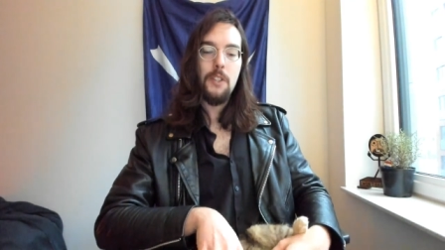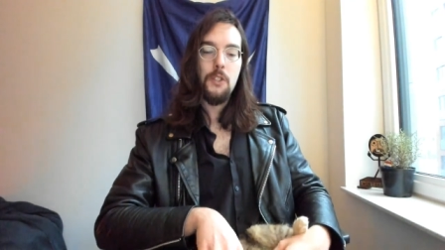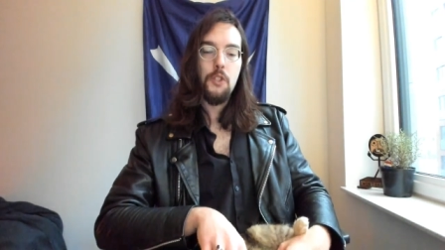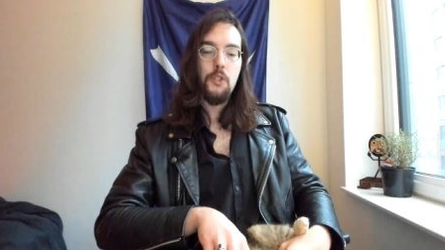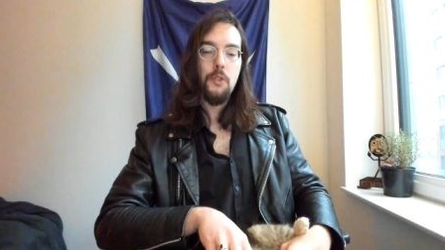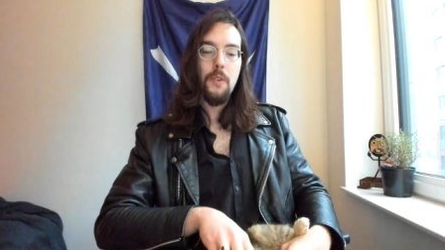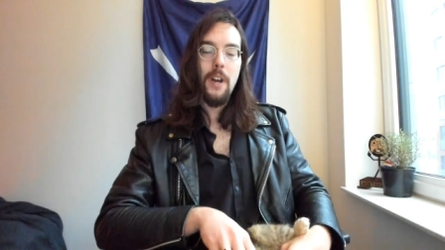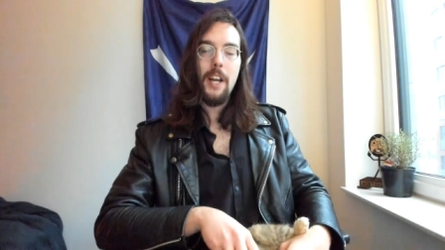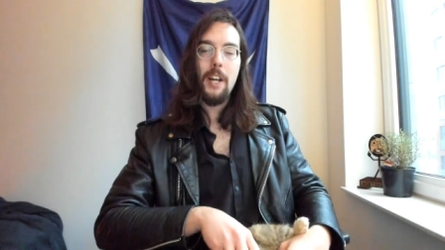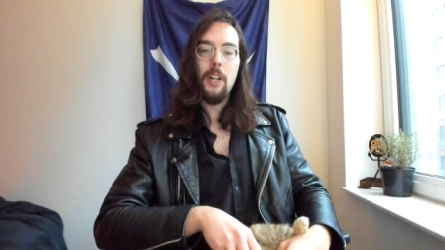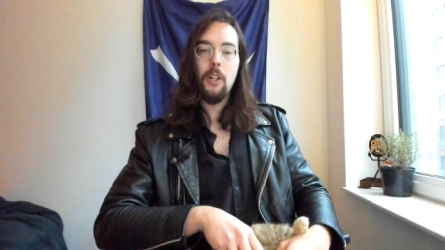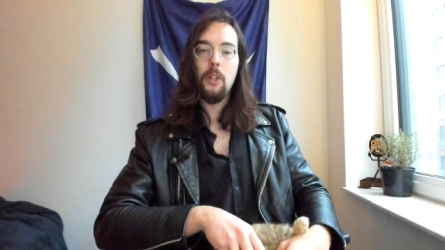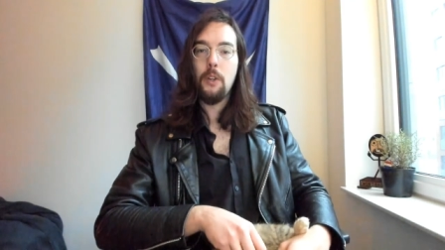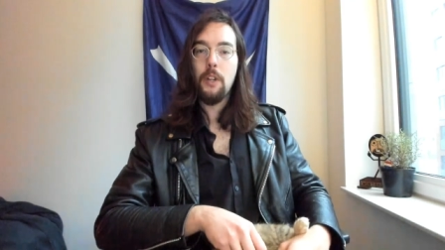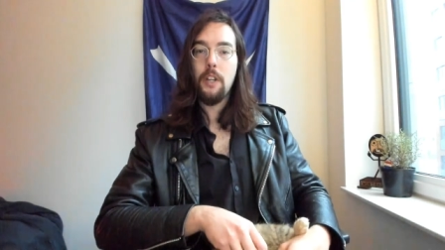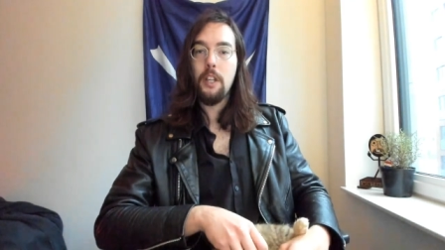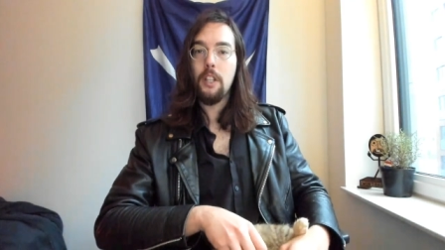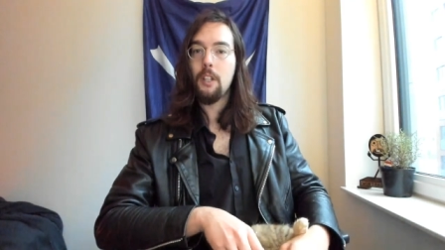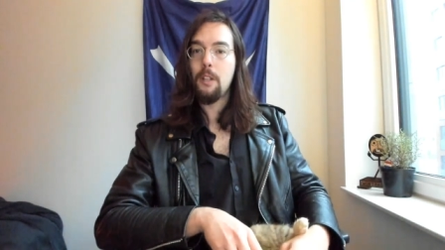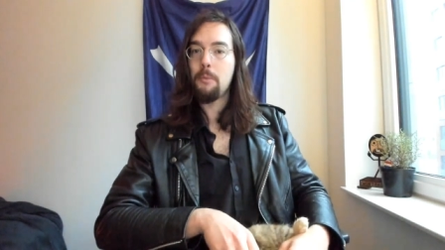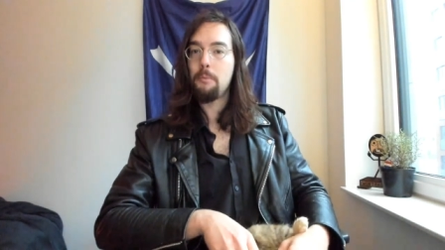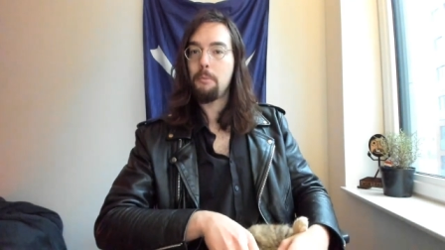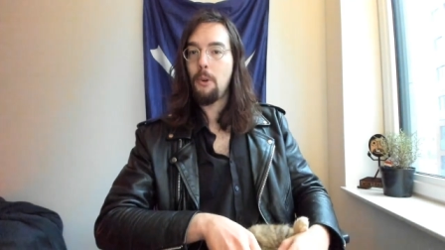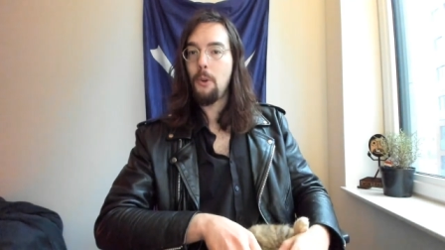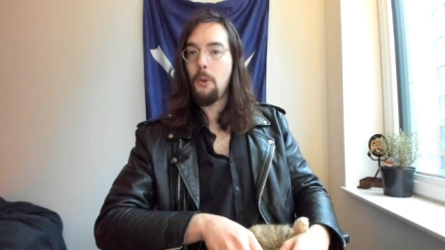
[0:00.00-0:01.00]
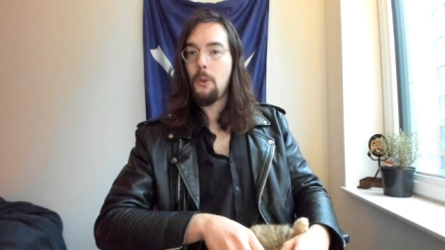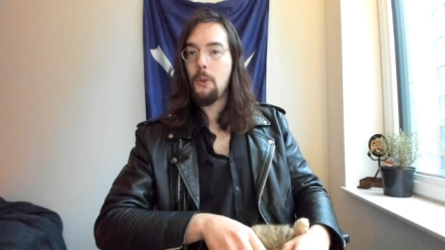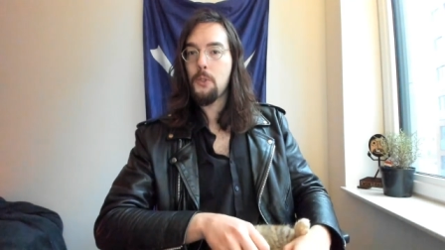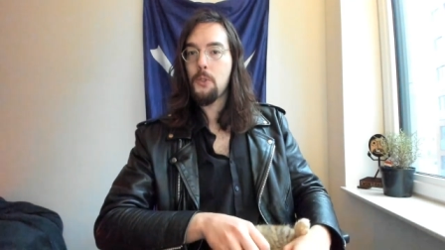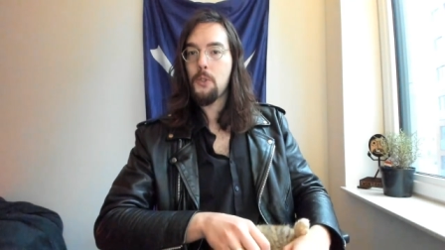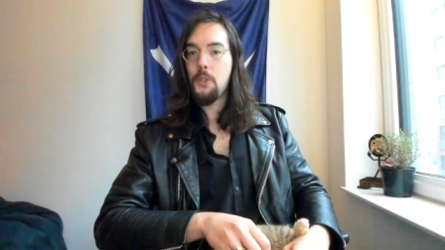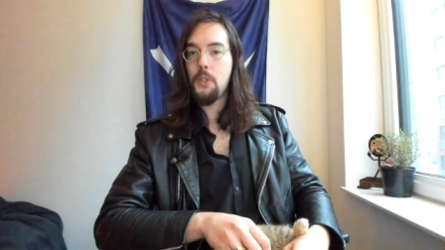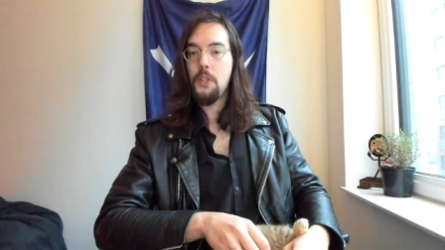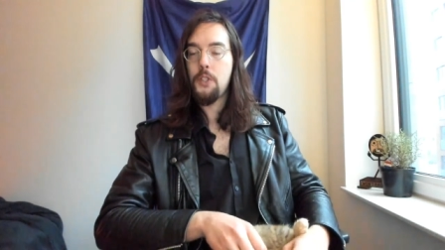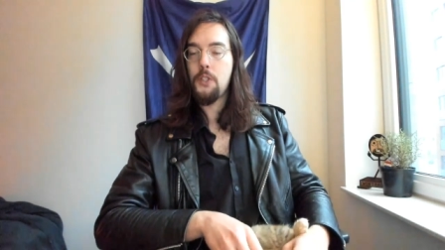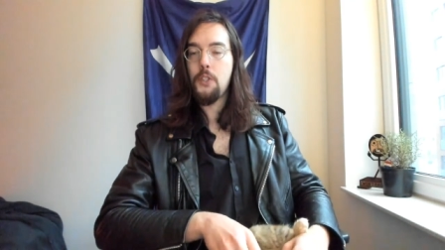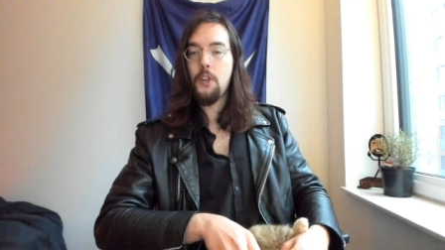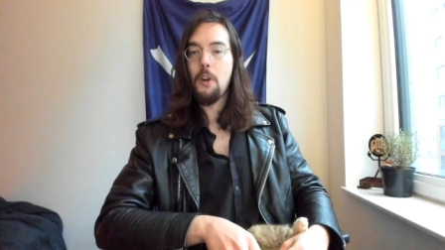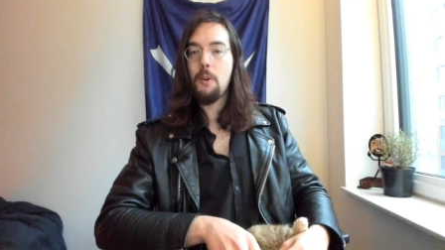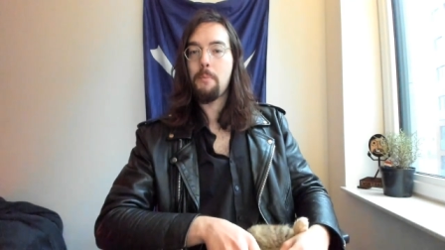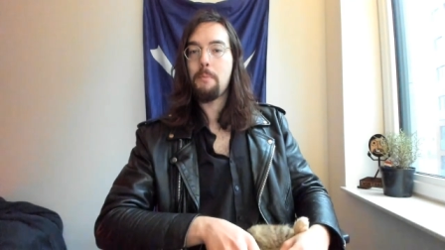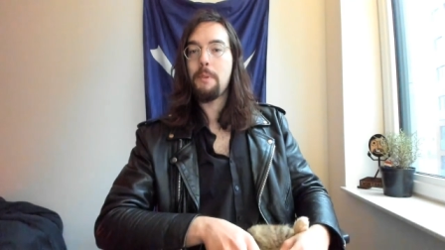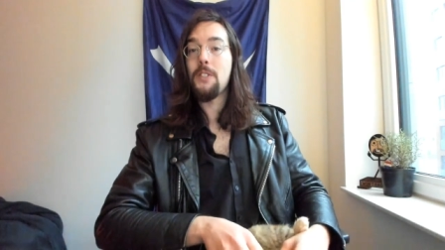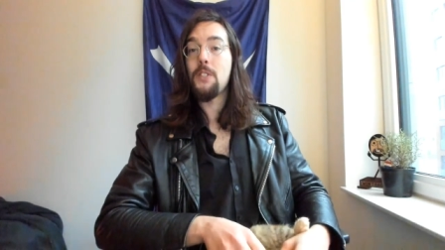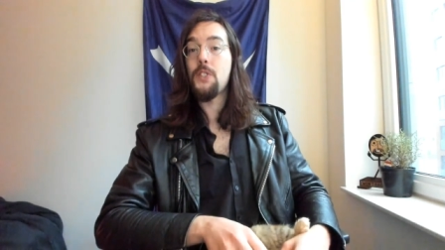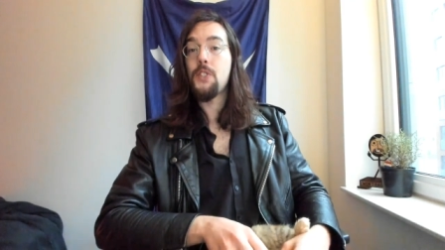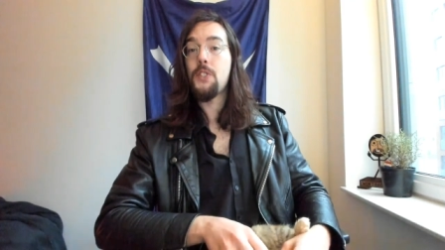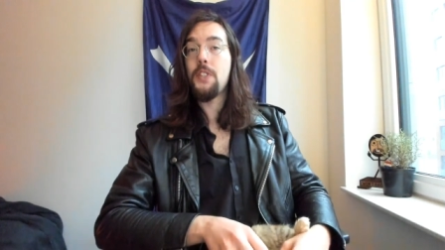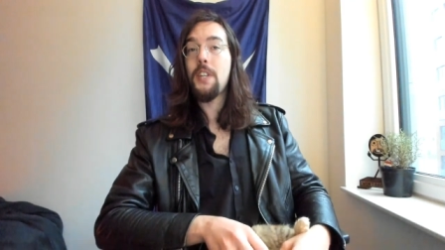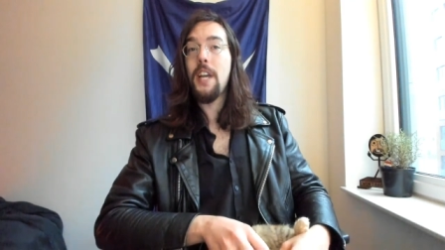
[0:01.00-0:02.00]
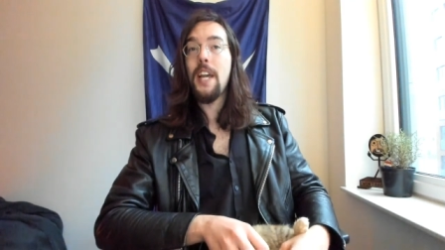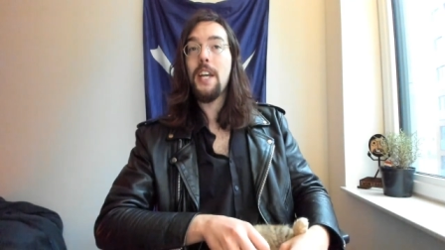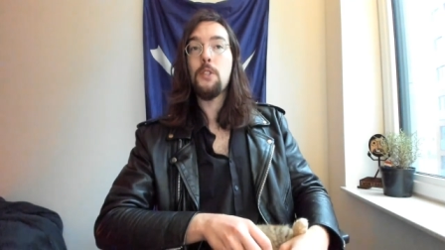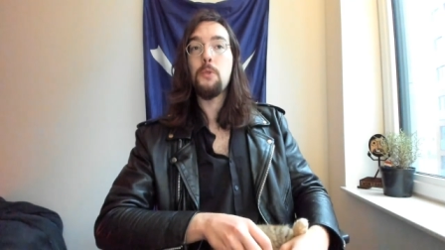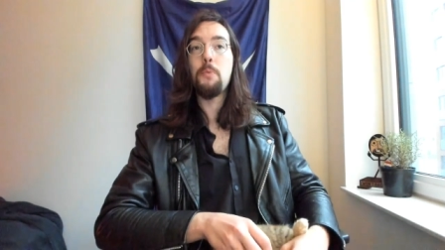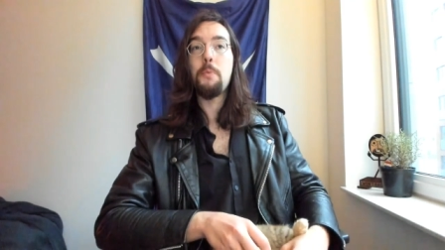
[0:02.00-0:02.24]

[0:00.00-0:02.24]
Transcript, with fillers: try to look at the polls and determine states.